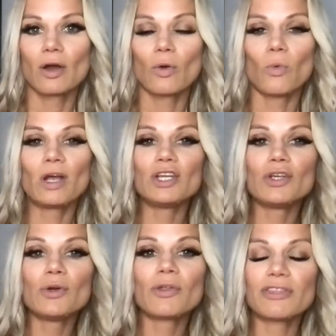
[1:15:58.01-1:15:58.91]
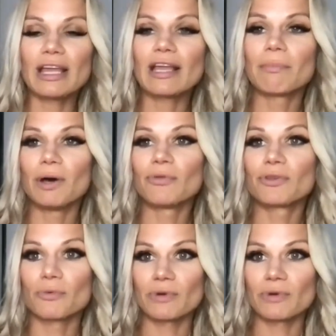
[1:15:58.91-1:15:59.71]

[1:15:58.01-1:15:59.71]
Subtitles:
When you think about the